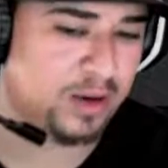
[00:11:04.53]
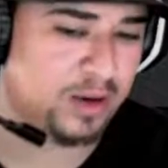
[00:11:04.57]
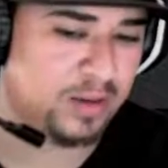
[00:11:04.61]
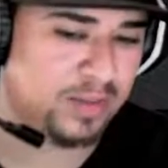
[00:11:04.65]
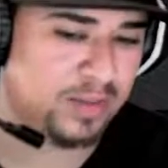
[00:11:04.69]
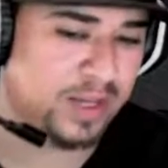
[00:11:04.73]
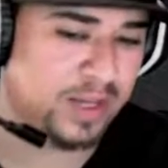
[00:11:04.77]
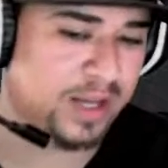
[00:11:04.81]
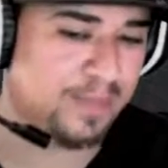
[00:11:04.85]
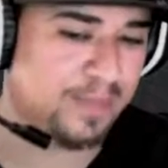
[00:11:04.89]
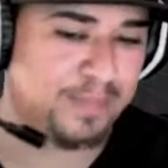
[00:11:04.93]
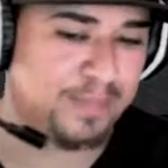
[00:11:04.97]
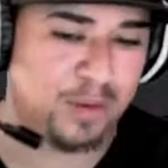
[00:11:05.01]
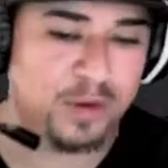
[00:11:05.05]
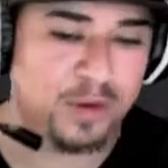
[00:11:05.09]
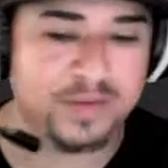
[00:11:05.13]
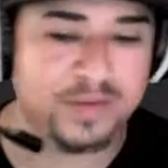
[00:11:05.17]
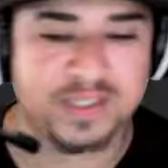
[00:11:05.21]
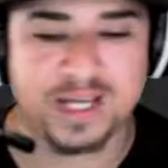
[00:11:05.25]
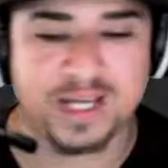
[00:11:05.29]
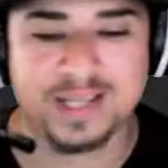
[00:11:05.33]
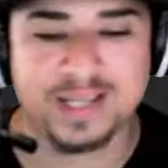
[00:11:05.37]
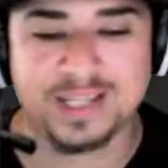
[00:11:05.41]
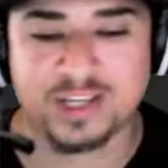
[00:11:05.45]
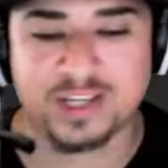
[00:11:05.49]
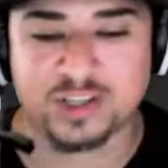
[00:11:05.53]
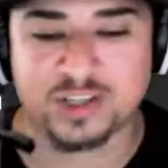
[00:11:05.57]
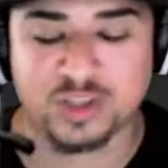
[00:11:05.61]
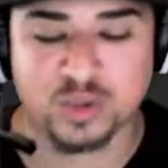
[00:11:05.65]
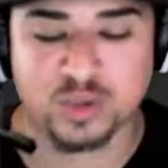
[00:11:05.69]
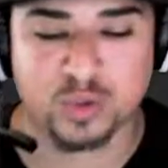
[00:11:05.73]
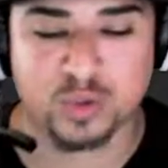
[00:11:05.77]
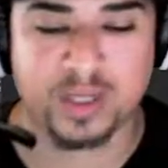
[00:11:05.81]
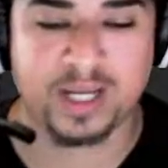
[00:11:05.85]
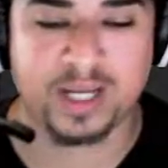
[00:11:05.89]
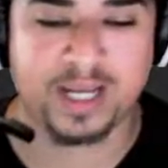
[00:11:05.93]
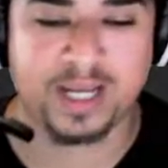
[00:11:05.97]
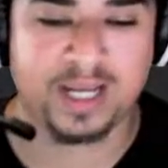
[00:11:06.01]
both sides are
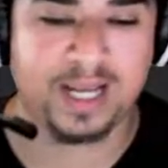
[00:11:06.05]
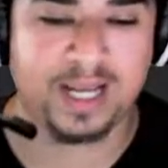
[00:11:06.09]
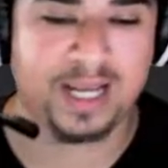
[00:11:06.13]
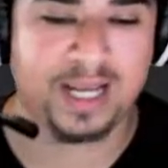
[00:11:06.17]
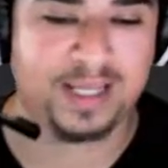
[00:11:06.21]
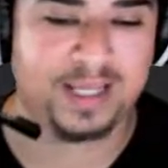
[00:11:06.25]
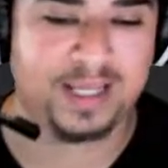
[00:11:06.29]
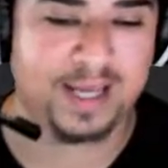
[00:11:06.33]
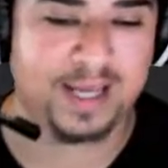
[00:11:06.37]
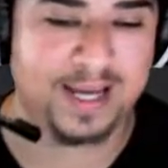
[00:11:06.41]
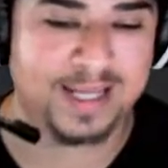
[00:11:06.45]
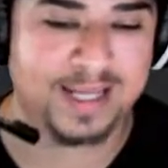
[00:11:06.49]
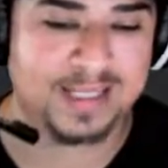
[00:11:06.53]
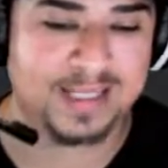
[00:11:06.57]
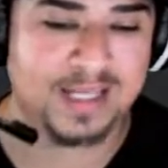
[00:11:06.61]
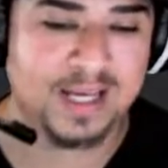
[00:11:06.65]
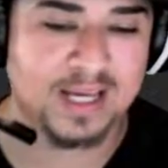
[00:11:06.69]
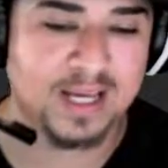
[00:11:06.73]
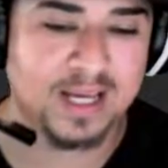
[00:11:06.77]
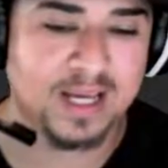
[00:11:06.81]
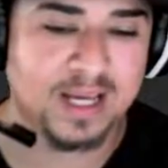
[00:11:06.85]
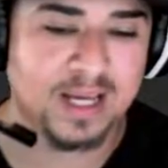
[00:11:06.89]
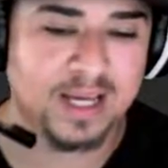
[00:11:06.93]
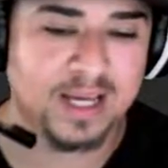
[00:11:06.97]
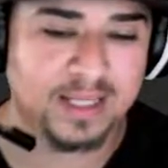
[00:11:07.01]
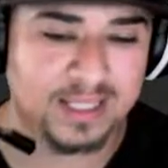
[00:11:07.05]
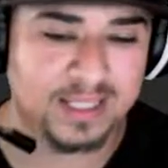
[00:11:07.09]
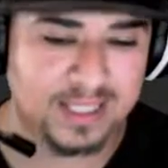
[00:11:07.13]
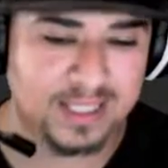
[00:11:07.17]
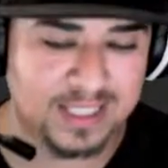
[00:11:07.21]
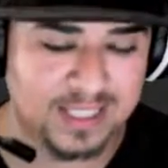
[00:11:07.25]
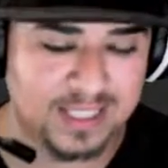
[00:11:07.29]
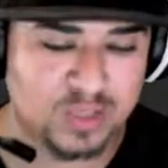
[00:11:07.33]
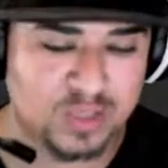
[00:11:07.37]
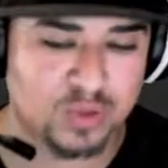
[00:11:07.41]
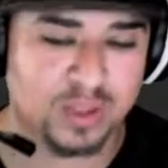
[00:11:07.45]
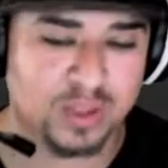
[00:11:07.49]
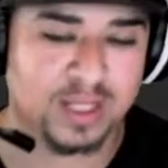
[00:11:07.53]
swinging. Like, yes, this
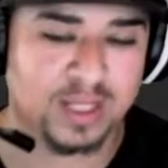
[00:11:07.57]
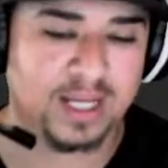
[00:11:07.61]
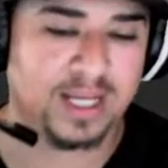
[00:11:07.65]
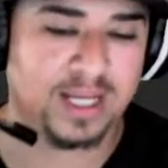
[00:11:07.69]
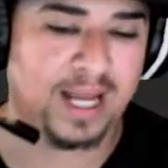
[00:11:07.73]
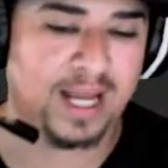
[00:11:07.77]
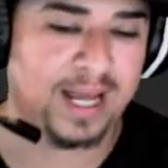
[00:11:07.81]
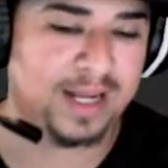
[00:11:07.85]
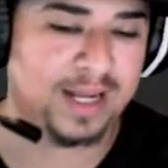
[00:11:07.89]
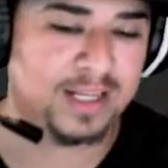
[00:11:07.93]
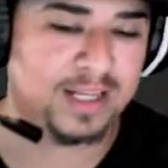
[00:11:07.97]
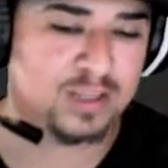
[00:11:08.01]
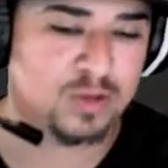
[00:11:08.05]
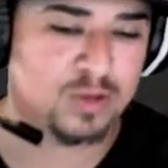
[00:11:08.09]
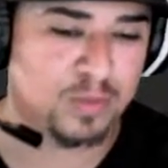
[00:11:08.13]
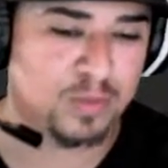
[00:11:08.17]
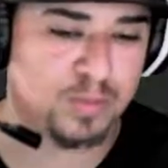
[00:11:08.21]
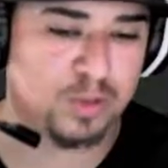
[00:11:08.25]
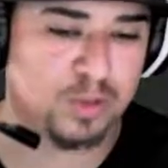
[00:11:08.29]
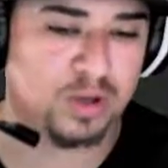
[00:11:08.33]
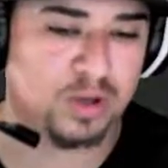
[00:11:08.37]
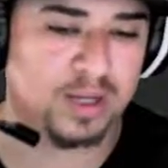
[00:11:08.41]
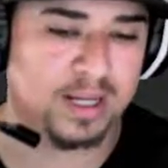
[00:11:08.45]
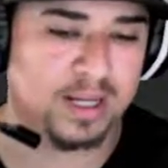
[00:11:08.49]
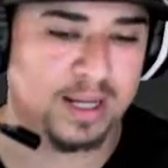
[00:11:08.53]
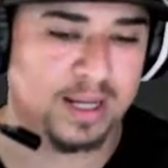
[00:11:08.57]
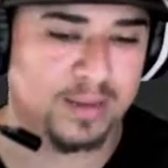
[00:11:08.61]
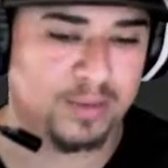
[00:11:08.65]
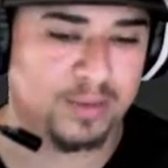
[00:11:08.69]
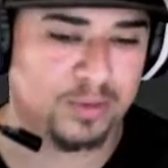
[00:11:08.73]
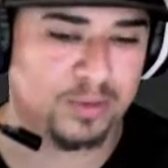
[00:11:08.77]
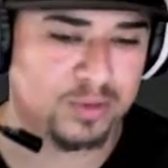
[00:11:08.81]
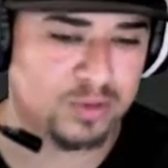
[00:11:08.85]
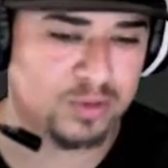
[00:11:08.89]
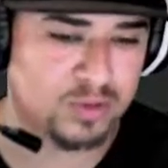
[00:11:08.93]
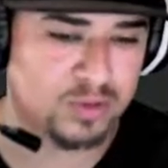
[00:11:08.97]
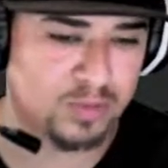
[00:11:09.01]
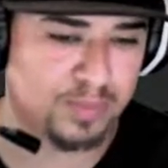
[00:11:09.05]
is swinging at a support level,
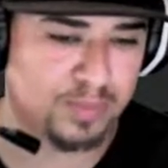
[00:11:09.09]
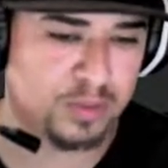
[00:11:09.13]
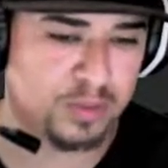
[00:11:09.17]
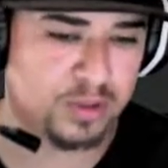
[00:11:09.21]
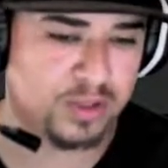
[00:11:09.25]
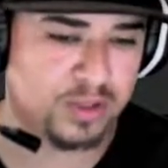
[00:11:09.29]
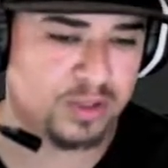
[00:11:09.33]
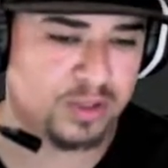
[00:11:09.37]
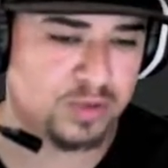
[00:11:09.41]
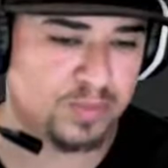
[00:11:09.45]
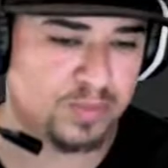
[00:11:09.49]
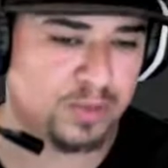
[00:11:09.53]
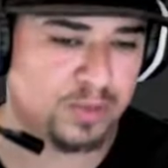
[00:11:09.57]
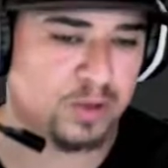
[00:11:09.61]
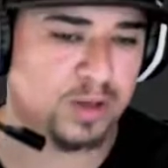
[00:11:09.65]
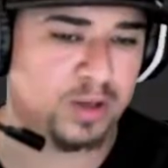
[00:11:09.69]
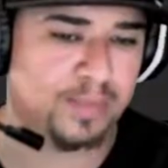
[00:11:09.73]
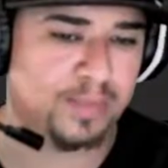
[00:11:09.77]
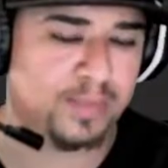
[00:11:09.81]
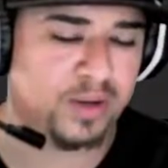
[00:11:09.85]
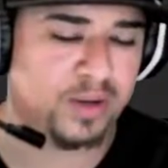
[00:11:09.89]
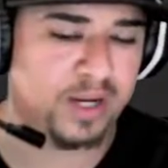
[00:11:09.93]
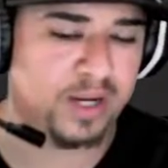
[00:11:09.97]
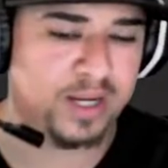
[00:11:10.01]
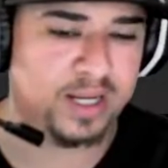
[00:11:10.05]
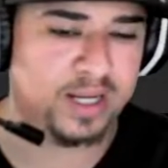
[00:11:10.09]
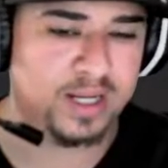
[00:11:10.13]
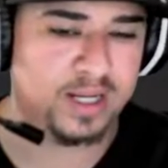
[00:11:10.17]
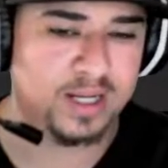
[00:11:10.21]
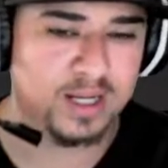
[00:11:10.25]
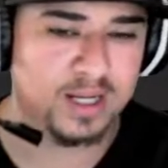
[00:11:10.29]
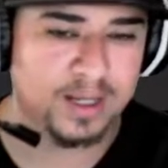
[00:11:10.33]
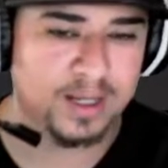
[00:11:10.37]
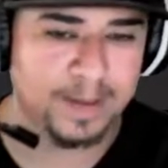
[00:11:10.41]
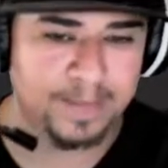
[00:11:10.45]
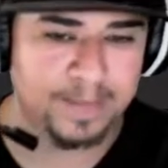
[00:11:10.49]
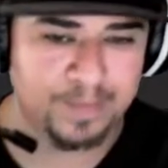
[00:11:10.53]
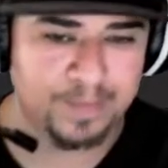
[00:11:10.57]
support, but
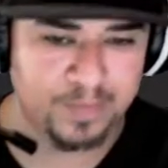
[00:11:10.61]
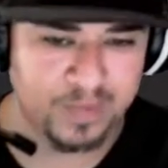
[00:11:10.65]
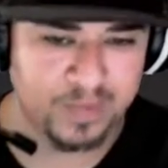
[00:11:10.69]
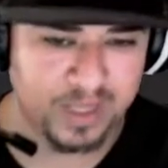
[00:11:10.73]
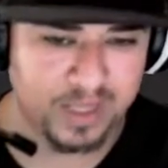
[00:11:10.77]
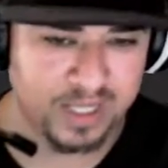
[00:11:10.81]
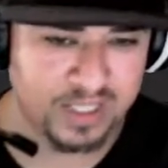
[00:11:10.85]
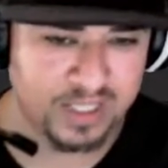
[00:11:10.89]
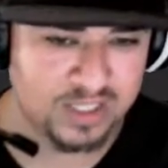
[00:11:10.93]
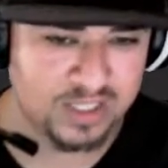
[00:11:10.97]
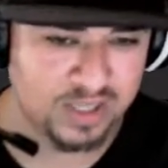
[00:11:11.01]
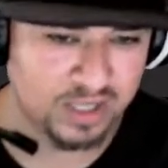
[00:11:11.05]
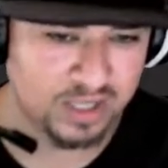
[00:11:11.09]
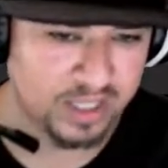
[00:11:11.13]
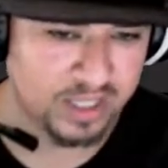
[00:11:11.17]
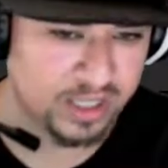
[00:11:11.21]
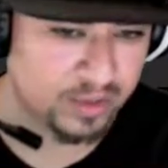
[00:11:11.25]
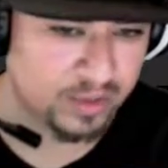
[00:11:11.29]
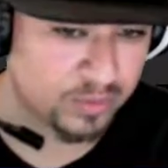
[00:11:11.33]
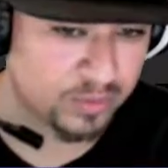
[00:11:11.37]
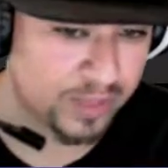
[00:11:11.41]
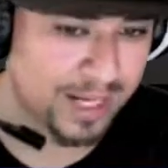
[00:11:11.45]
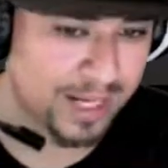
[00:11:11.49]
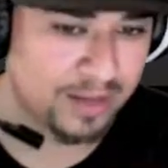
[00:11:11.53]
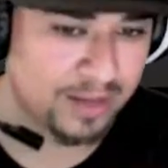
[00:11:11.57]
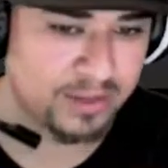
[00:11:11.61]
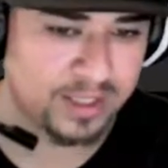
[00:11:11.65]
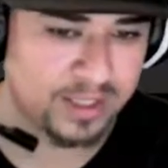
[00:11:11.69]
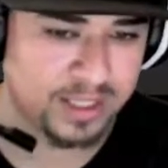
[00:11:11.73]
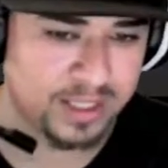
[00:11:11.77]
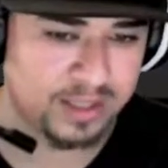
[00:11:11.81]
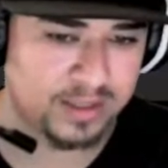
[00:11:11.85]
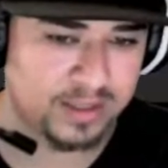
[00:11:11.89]
it is turning around there.